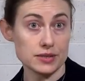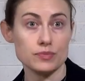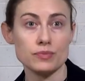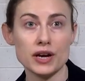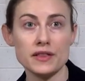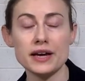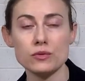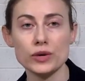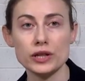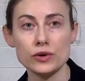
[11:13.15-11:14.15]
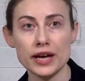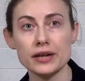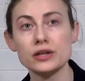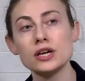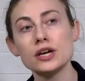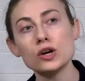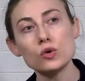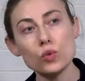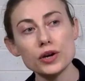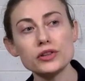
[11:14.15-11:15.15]
And by that we look at
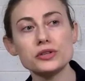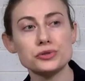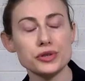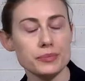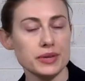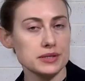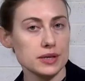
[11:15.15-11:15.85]
what are the treatments